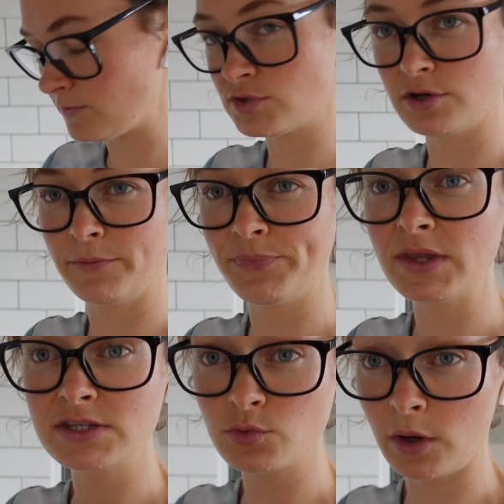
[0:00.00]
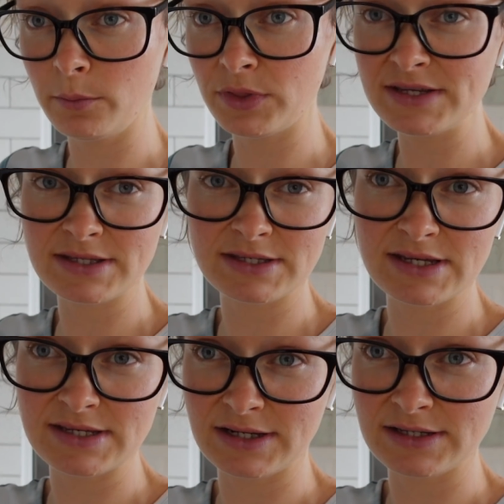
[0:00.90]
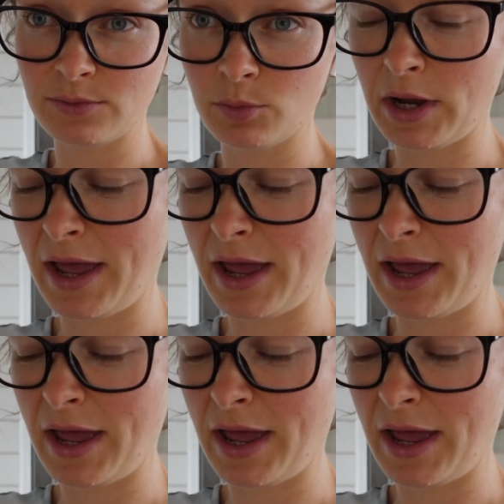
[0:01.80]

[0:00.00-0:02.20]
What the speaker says: So this is these are the seasonings I'm going